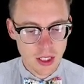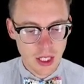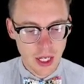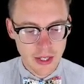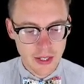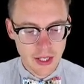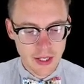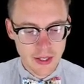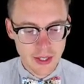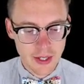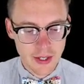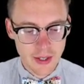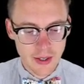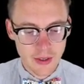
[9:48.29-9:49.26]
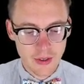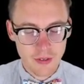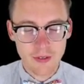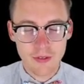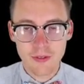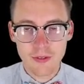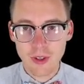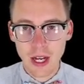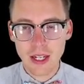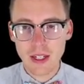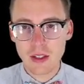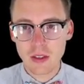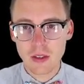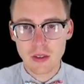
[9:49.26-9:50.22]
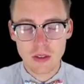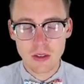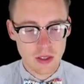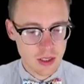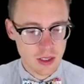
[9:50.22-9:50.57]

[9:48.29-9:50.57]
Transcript: And then the final